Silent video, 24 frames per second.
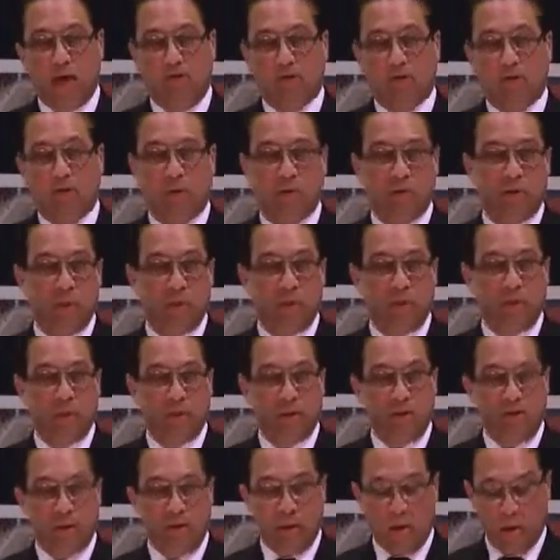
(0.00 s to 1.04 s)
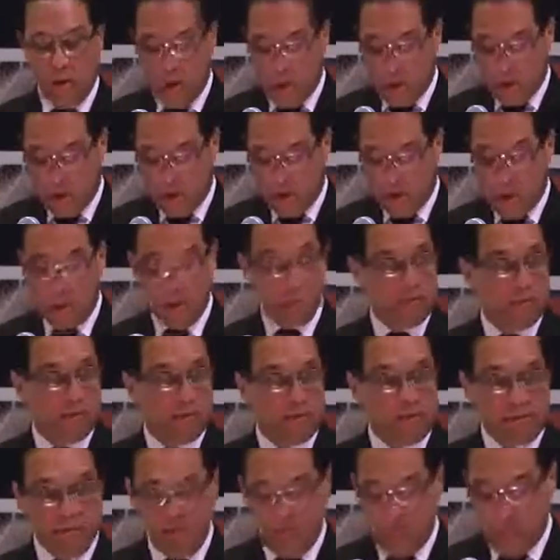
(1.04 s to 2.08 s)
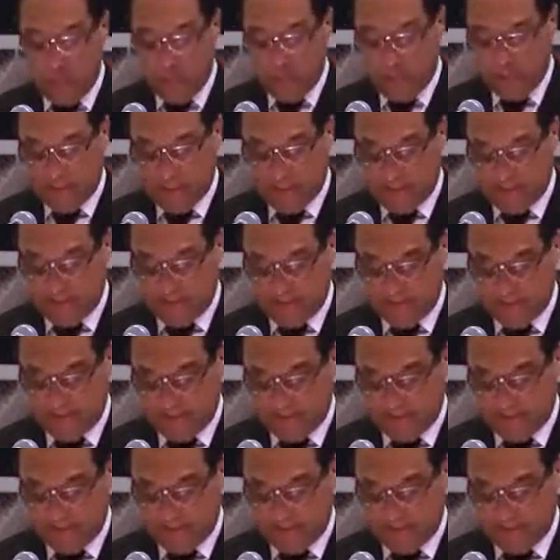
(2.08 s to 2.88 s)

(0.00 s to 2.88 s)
having to rely on live witnesses.